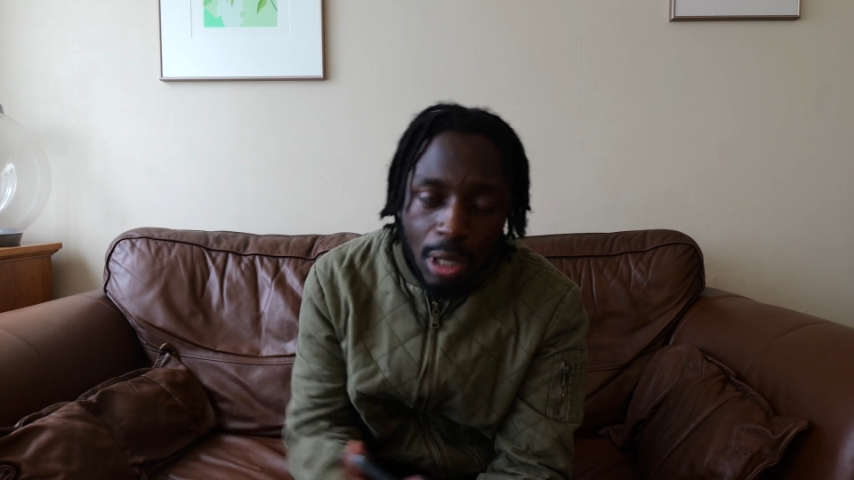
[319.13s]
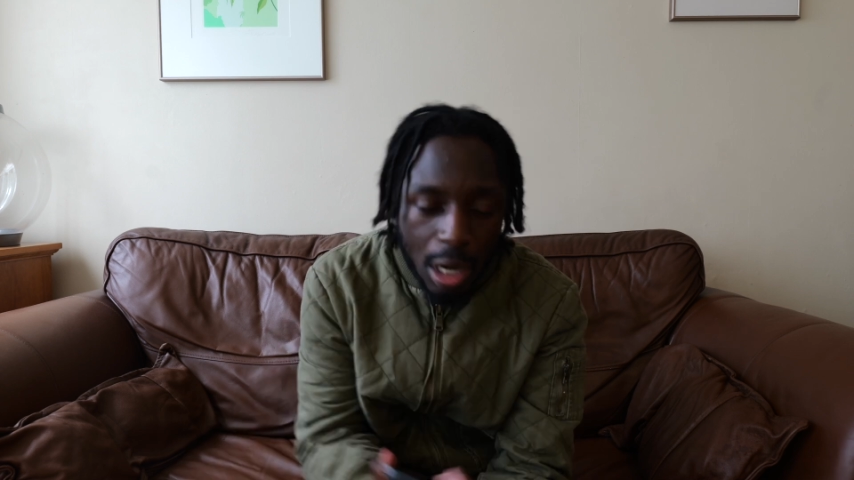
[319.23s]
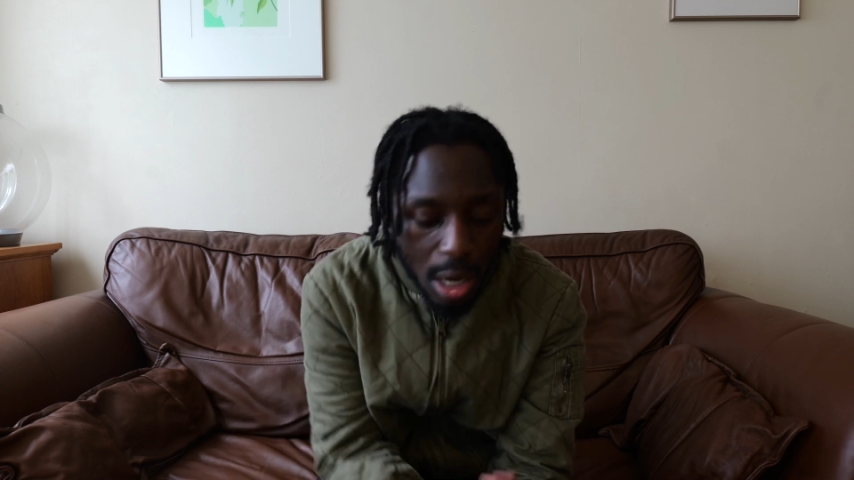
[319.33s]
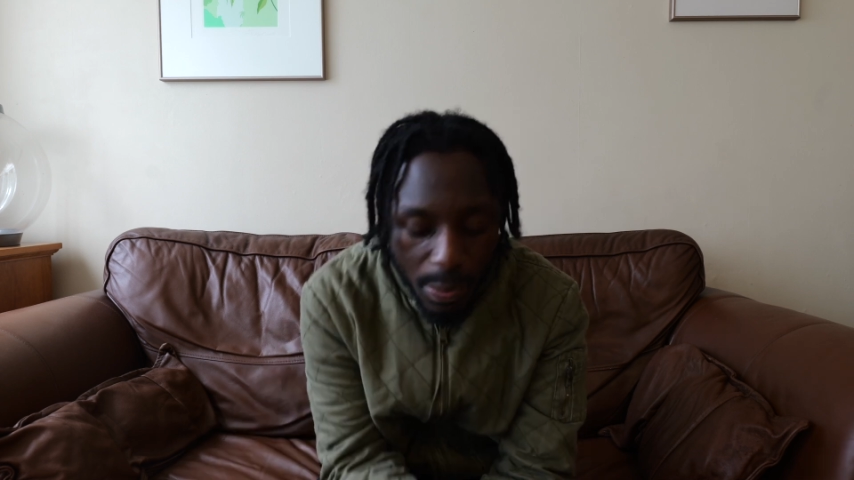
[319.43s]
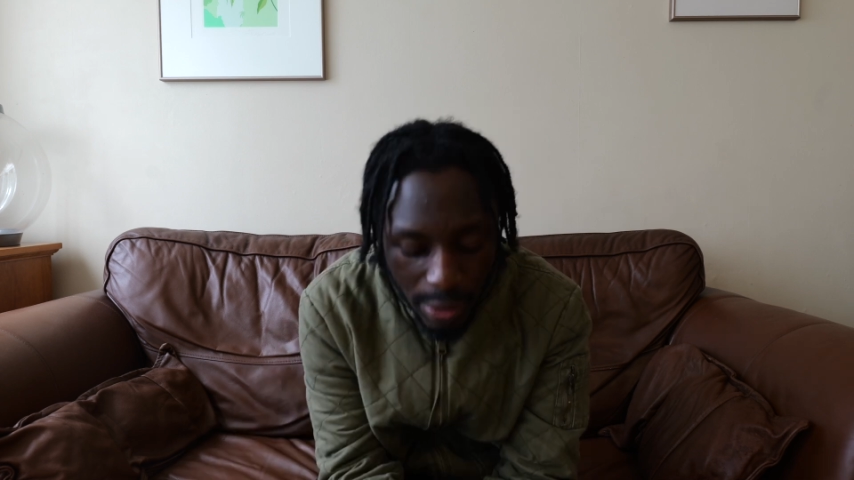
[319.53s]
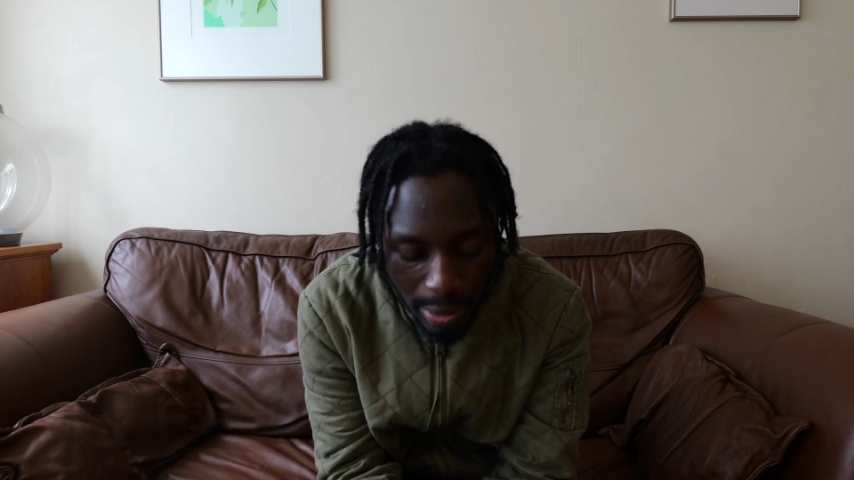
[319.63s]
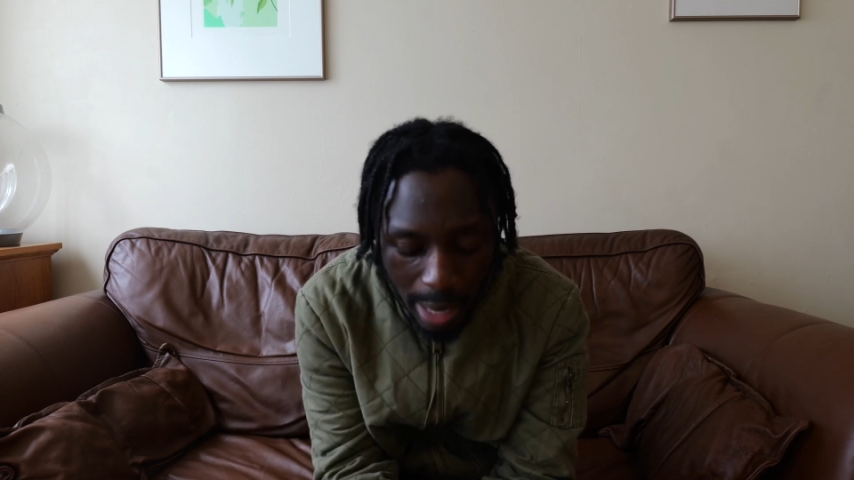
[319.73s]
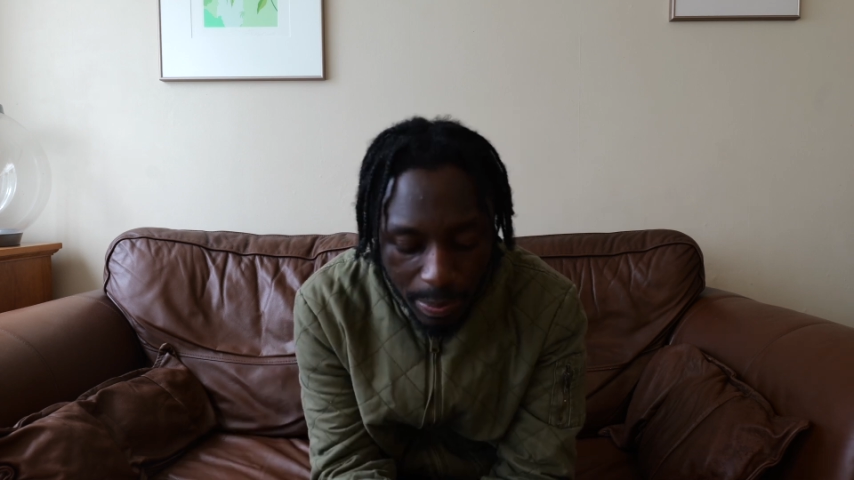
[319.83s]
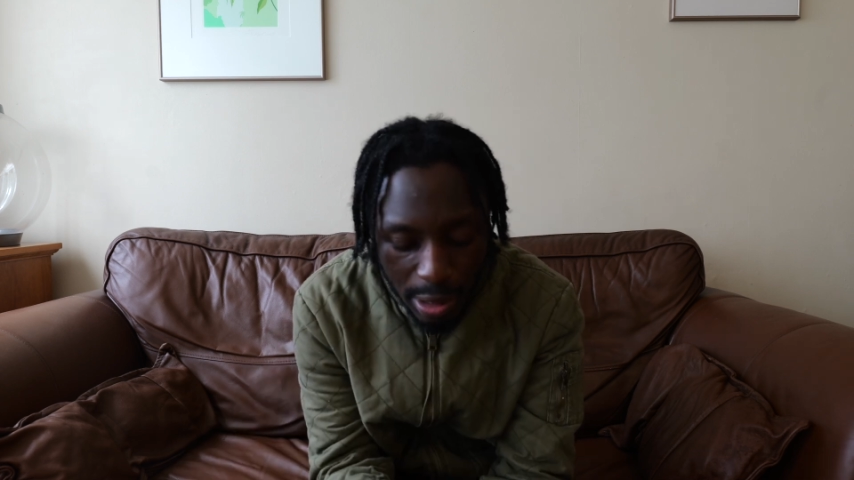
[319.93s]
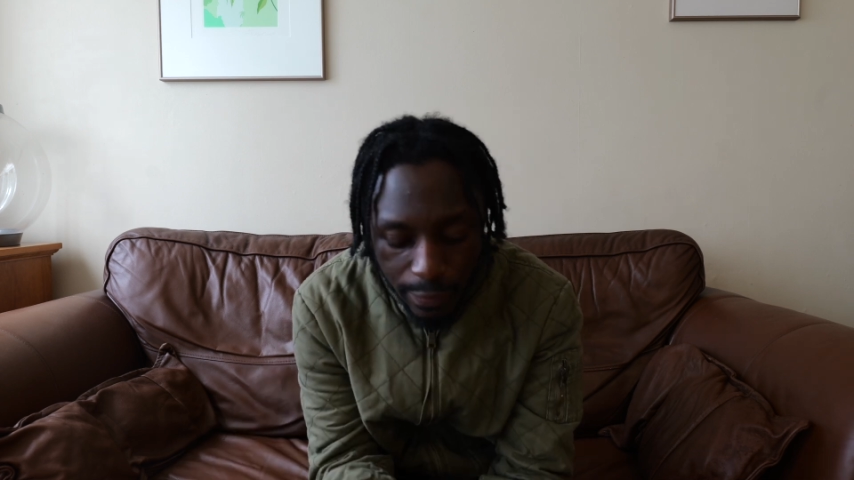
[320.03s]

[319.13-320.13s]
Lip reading: Very happy